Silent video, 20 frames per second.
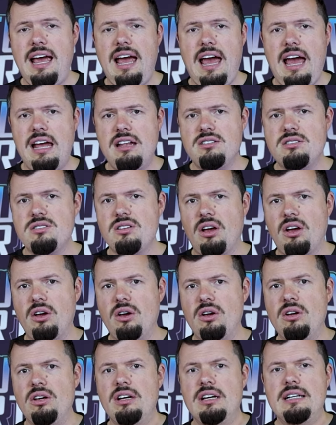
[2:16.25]
and
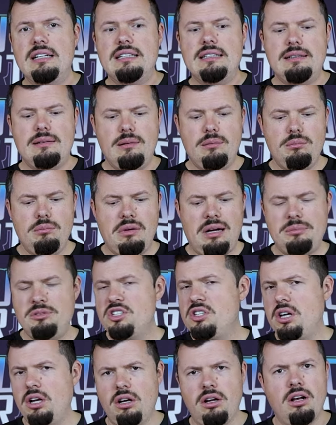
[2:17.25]
so I'm
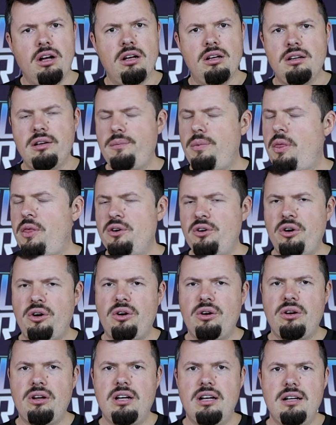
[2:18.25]
just going to go
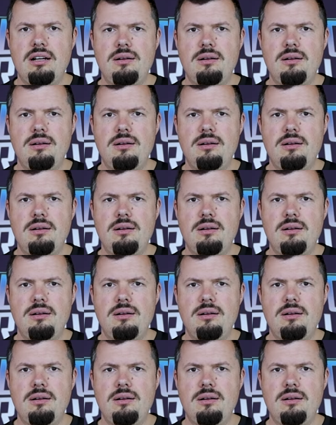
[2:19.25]
through